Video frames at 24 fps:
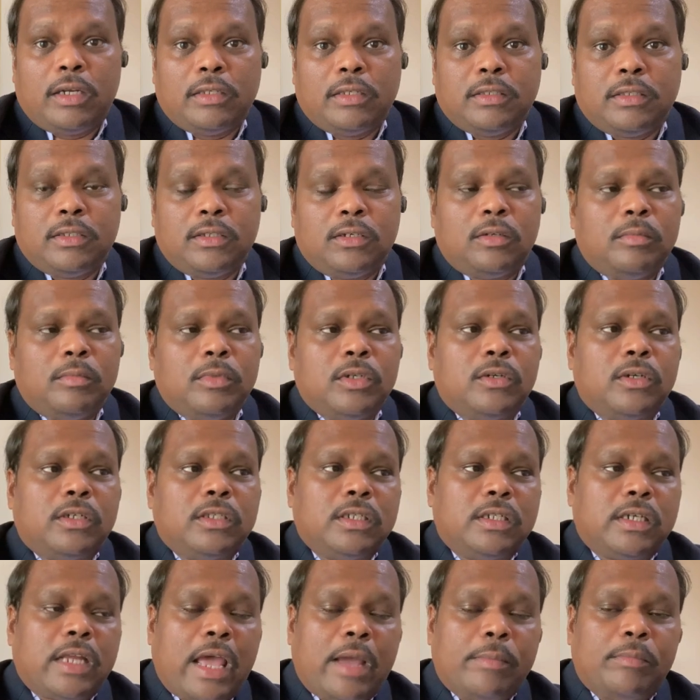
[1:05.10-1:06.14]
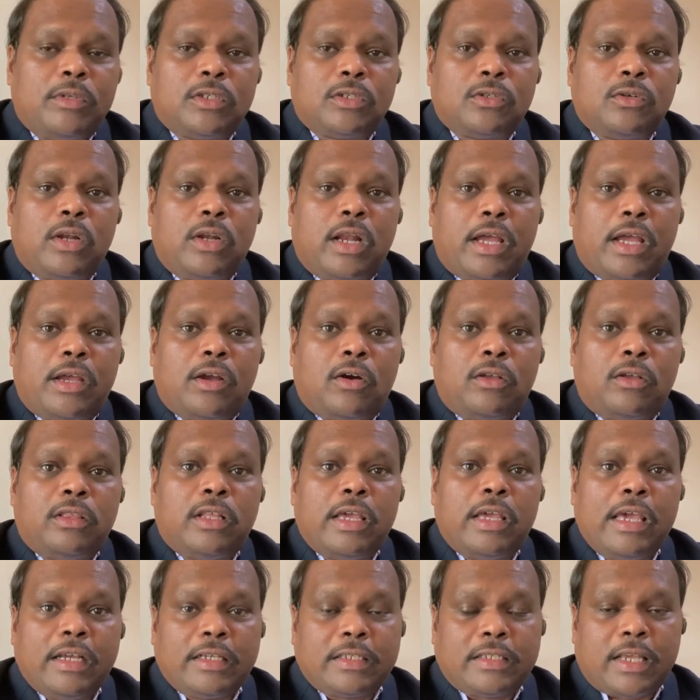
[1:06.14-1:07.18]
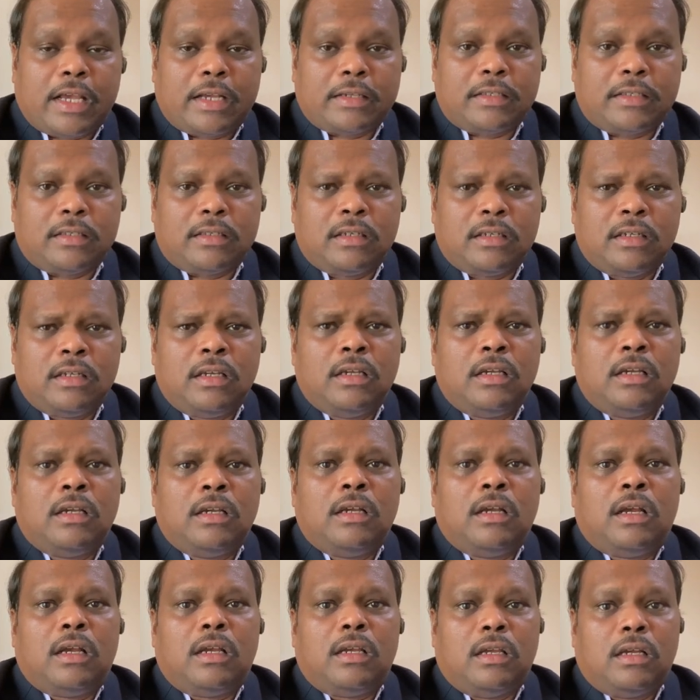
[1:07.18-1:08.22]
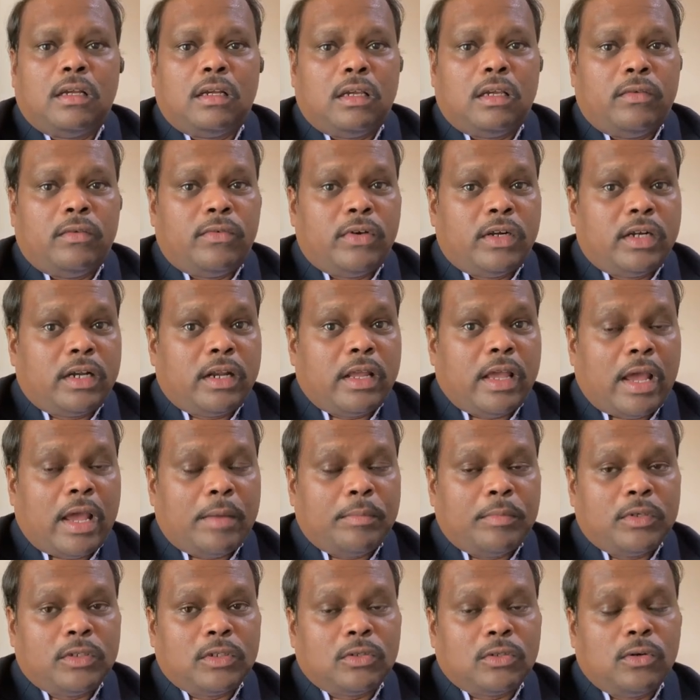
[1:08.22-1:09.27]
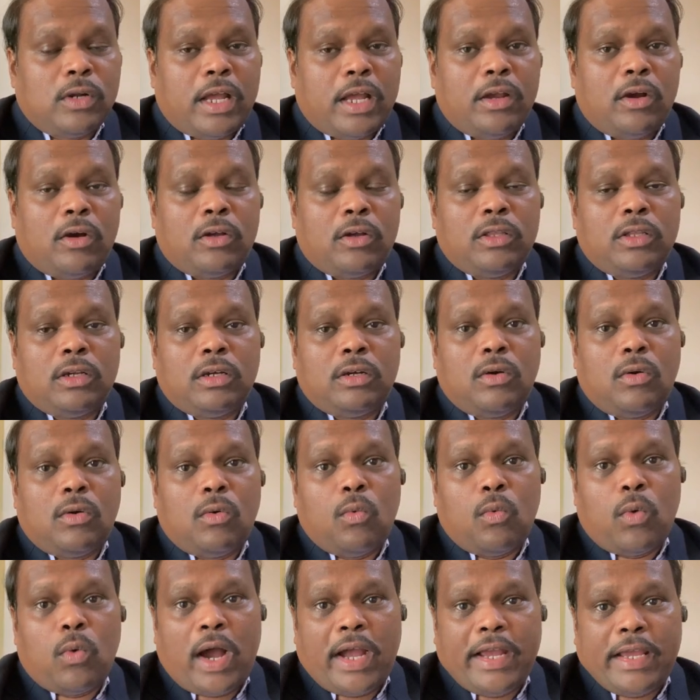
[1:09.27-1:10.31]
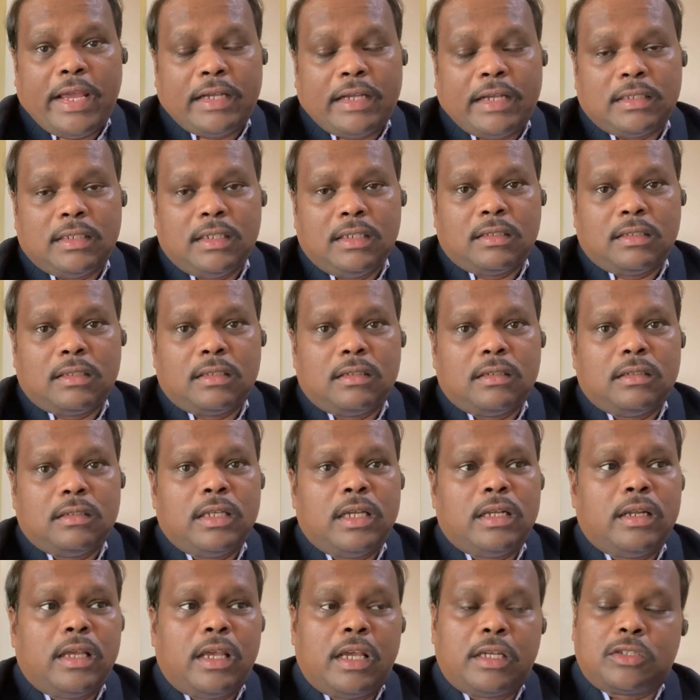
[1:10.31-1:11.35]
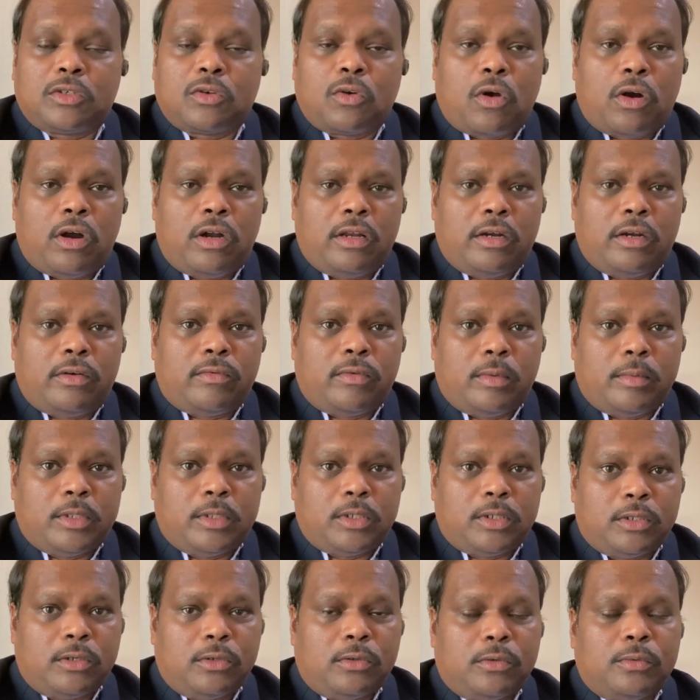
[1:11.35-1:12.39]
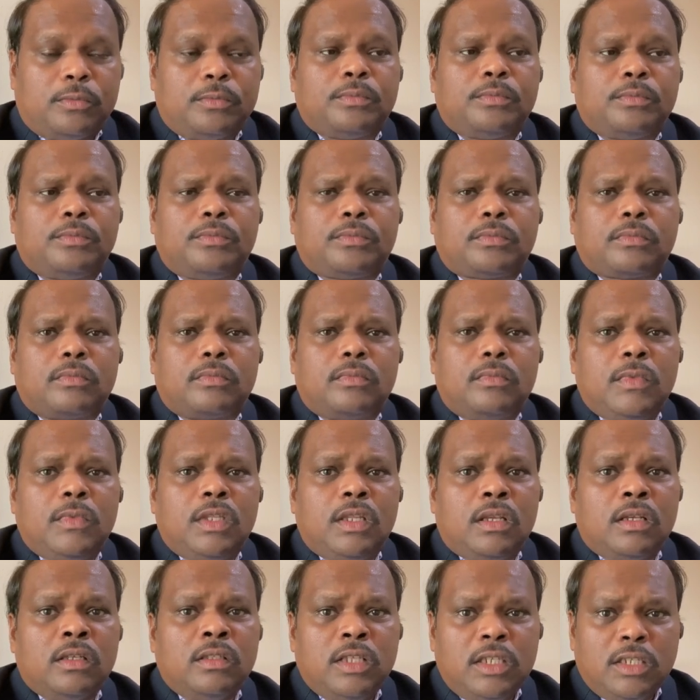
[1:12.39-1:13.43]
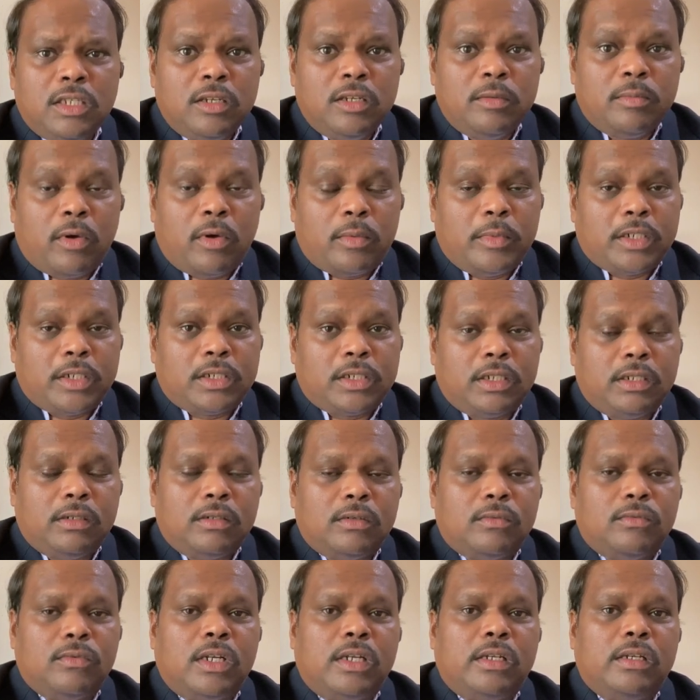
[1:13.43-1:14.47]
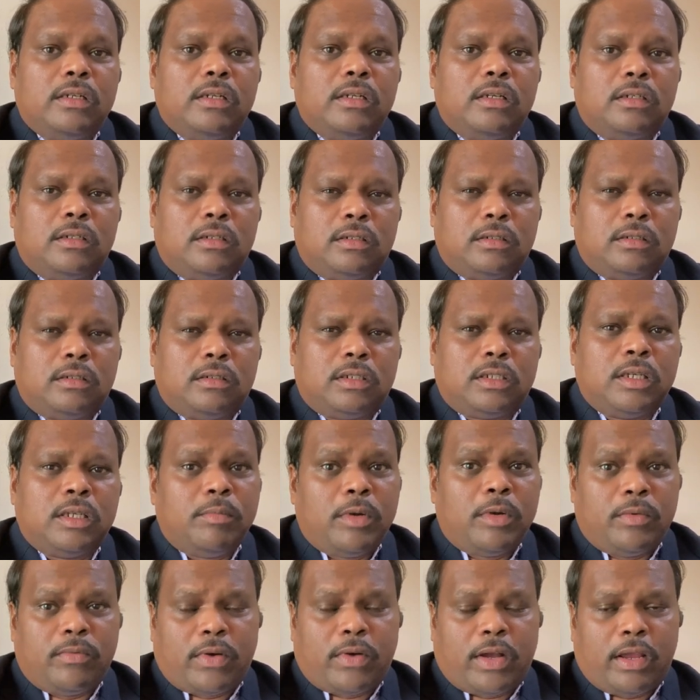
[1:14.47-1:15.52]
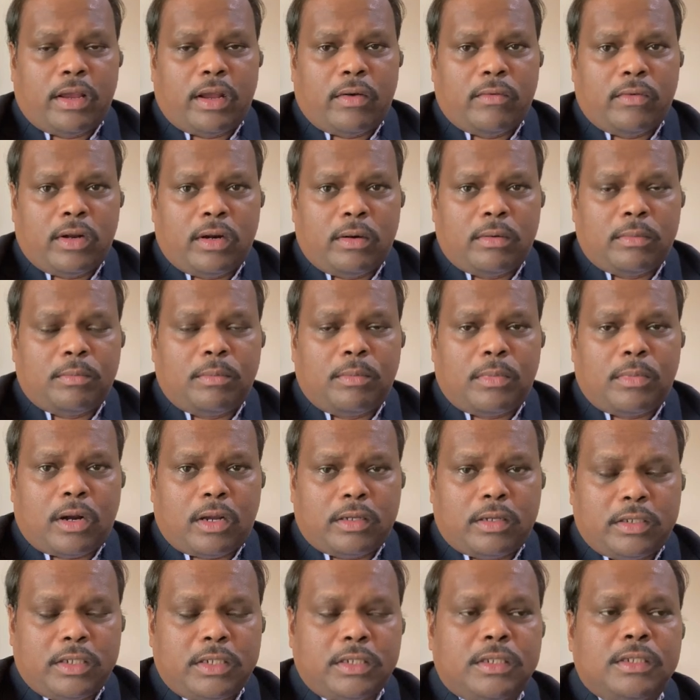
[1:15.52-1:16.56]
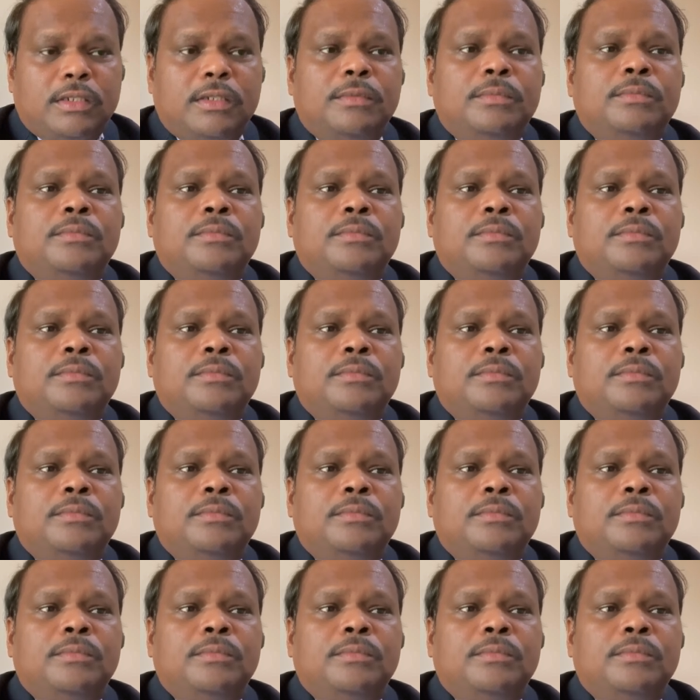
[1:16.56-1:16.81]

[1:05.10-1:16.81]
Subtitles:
is 0 because it happens to lie on the x-axis. If it happens to lie on the y-axis, then x-coordinate will be 0. This information will simplify our process.